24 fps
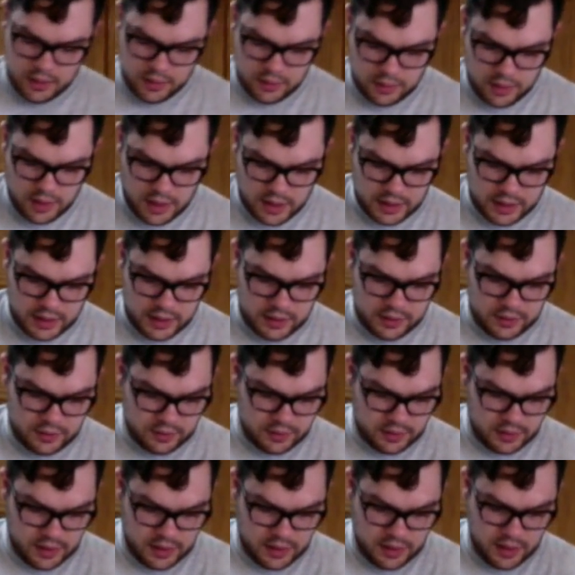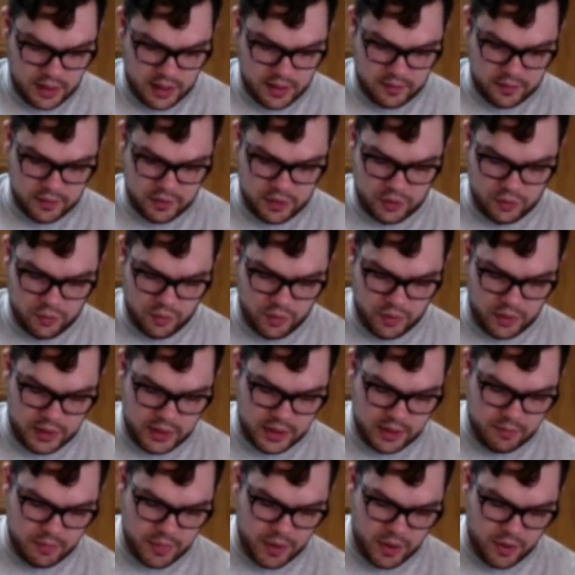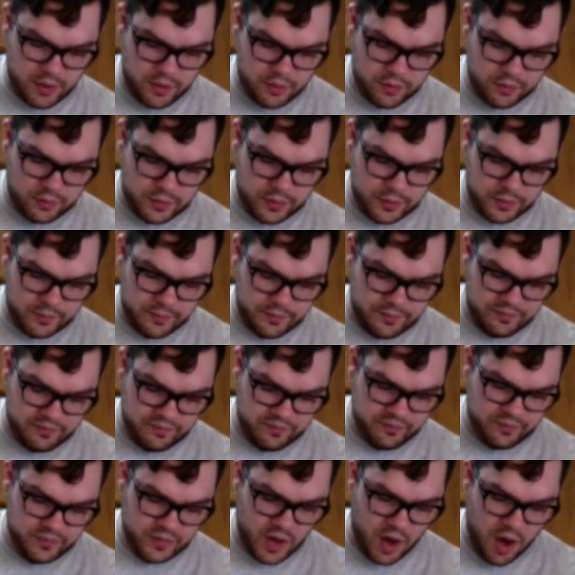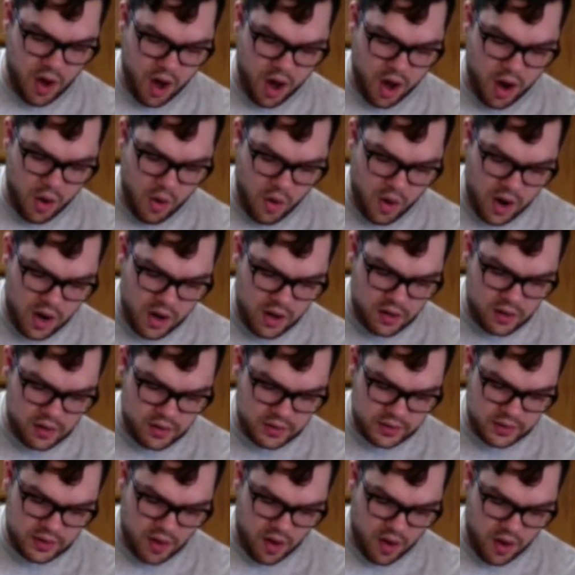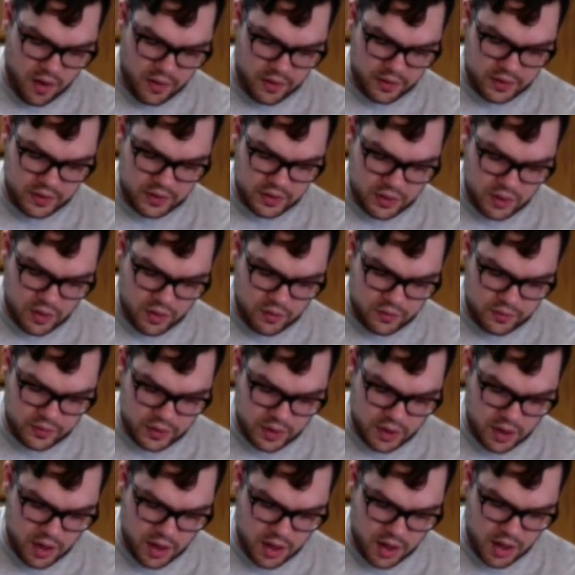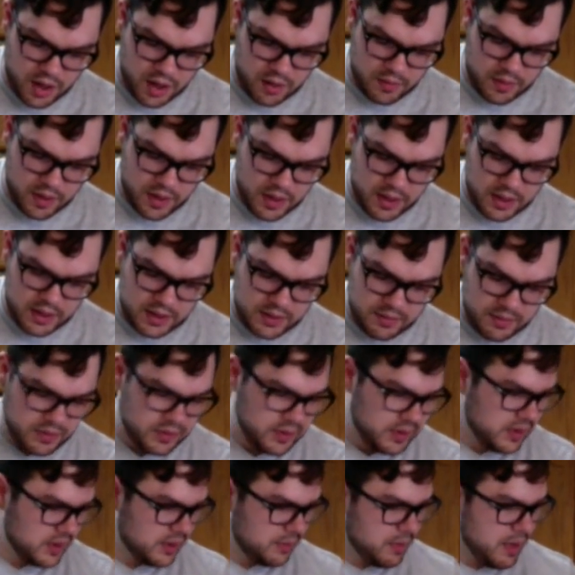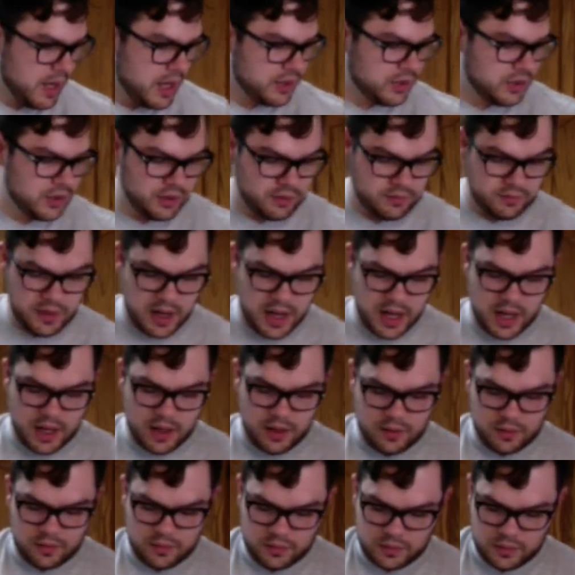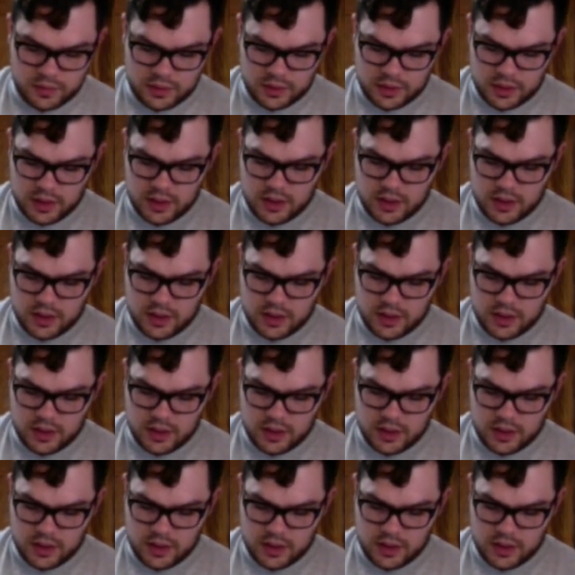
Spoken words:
A lot easier than having to worry about hot oils on the stovetop, especially splashing around.